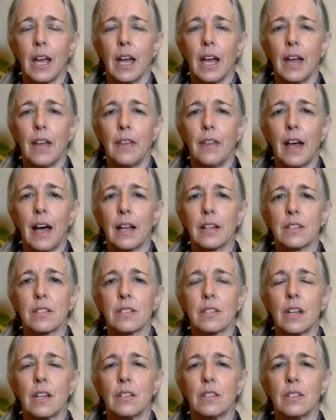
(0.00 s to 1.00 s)
And that
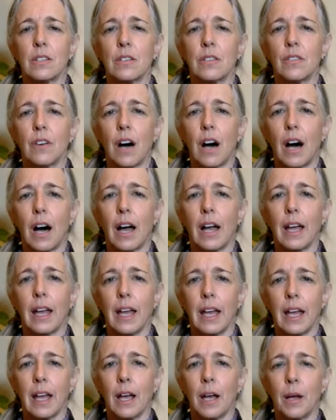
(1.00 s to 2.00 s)
sense of I
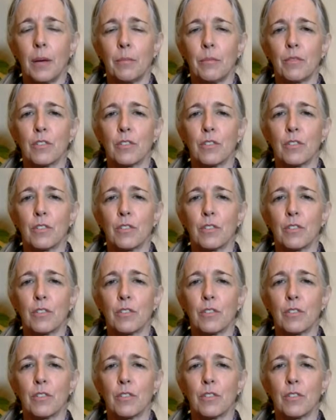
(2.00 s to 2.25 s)
am